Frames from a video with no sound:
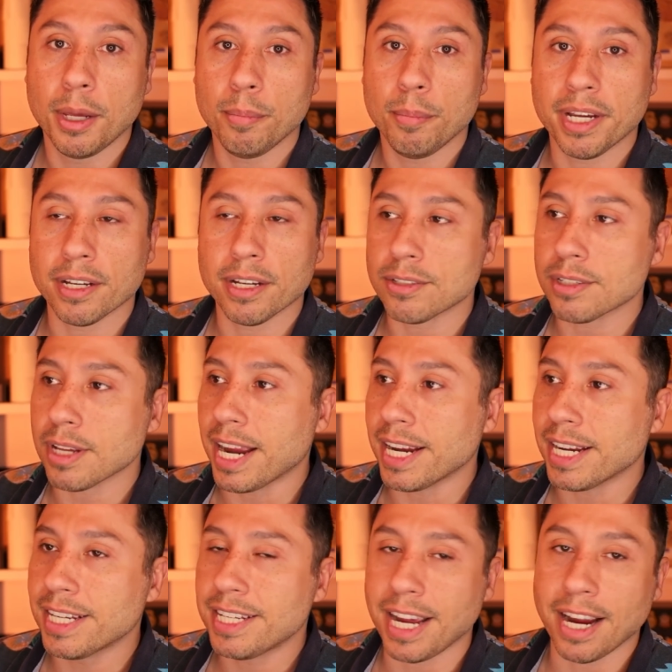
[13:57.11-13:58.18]
Because I
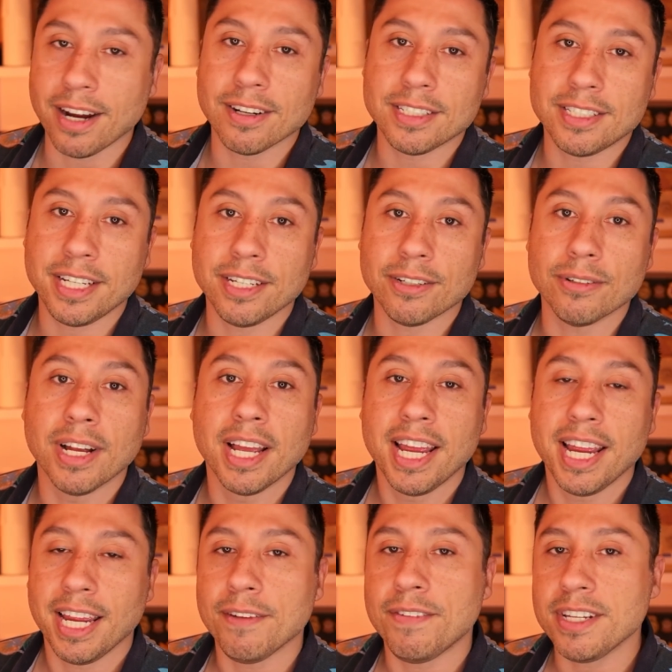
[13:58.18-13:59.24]
guarantee you,
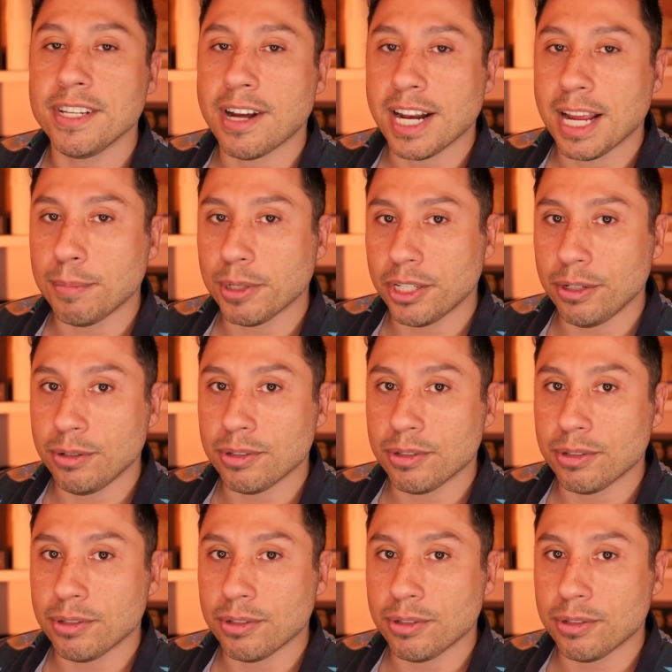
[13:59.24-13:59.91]
if he's not able to do